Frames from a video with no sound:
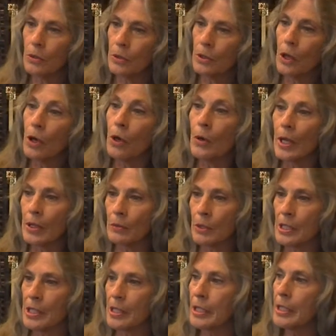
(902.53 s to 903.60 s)
know and
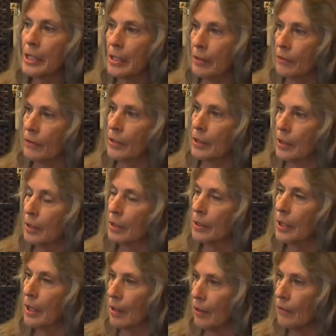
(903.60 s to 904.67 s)
receive
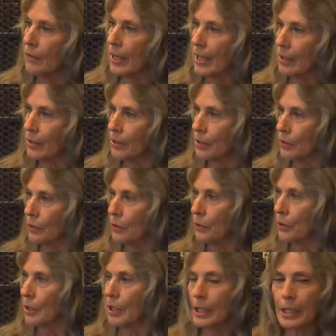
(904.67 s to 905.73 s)
love, and to
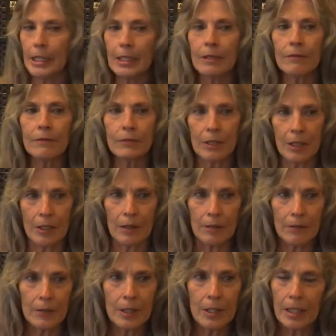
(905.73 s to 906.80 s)
give love,